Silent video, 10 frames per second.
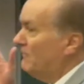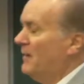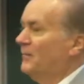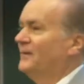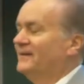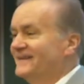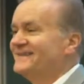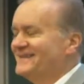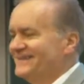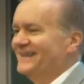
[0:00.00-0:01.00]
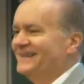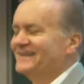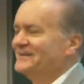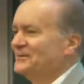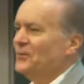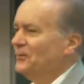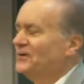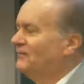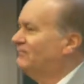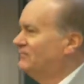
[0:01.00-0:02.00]
to remember this is it. This is all.
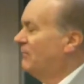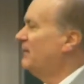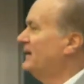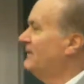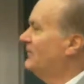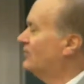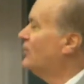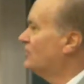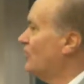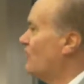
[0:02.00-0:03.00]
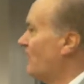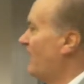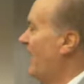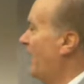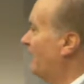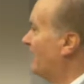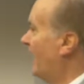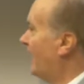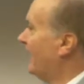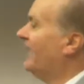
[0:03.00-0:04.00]
You can leave the talk right now if you
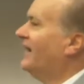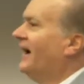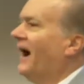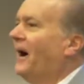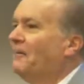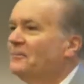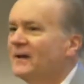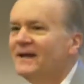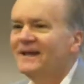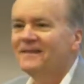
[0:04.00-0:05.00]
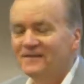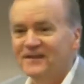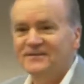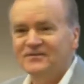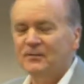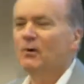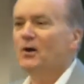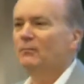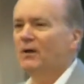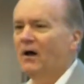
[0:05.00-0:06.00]
like. This is the
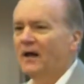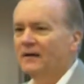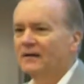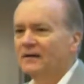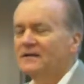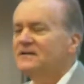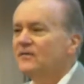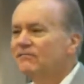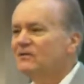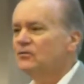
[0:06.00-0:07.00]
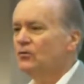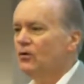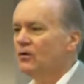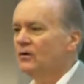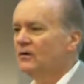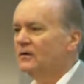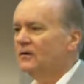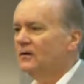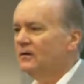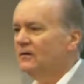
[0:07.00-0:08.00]
bottom line. Different talk
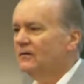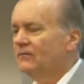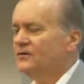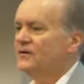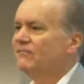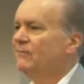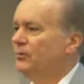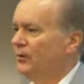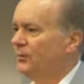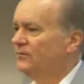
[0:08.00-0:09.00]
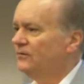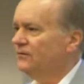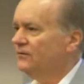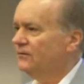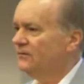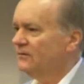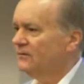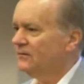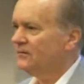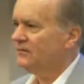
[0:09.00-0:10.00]
for different purposes.
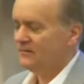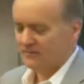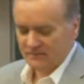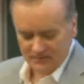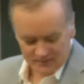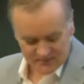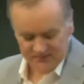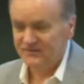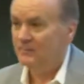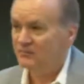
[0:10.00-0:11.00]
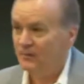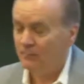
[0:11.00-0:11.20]
Seems